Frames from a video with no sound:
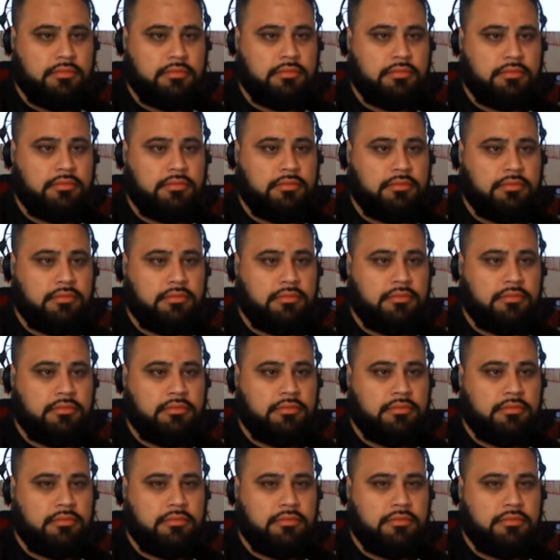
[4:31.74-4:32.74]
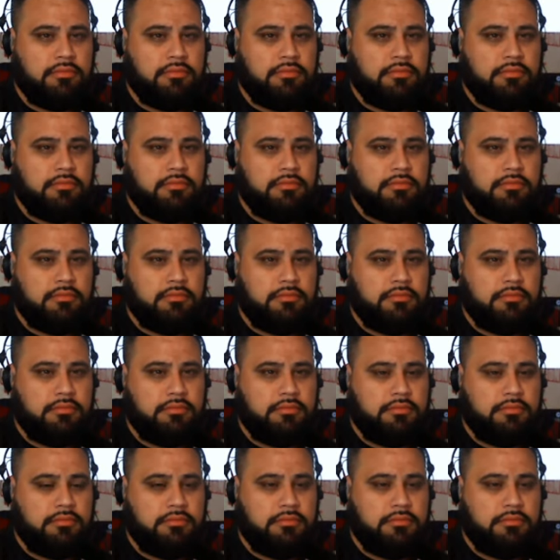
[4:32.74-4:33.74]

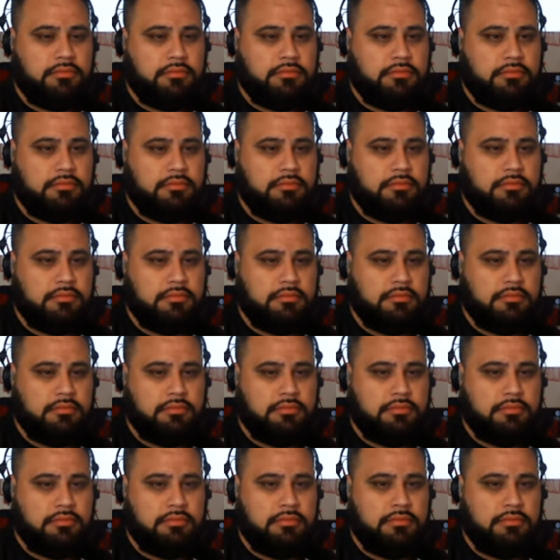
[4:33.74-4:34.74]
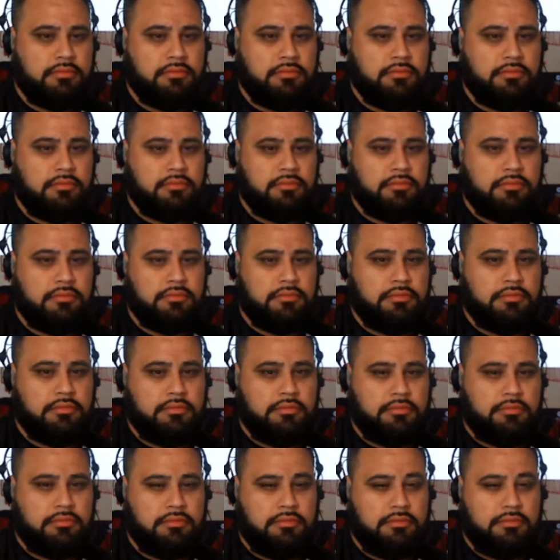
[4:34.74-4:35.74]

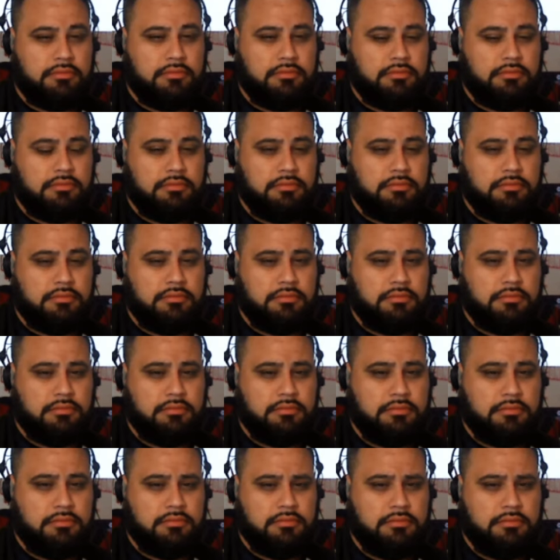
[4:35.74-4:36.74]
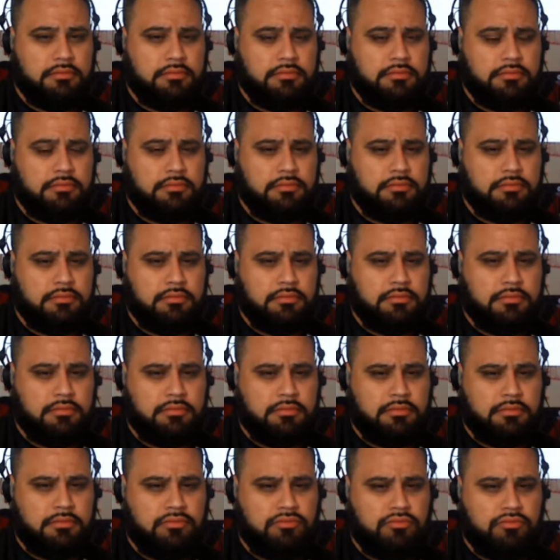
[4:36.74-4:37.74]

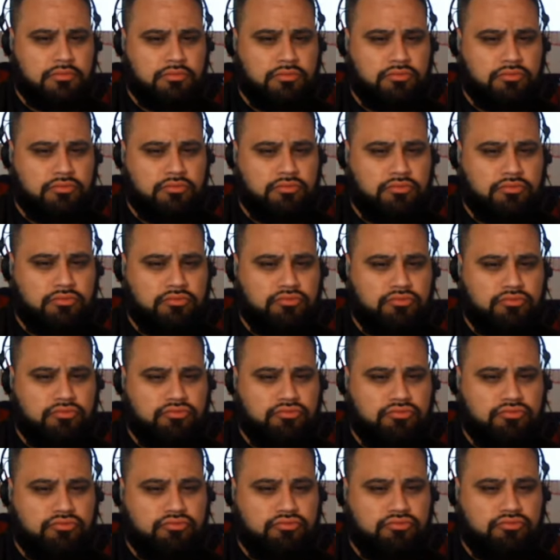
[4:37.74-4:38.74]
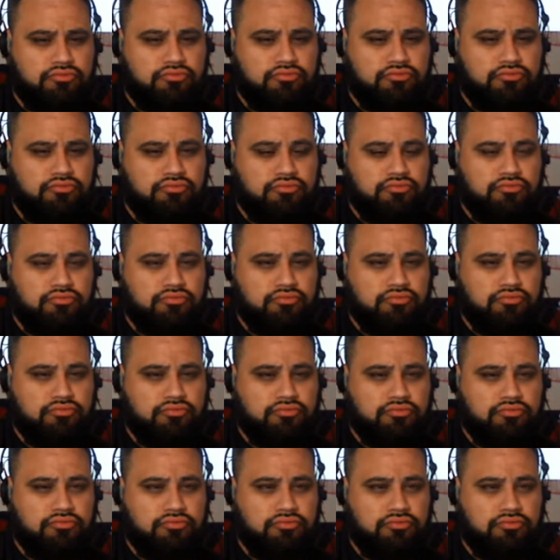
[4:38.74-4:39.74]
The person shown says nothing.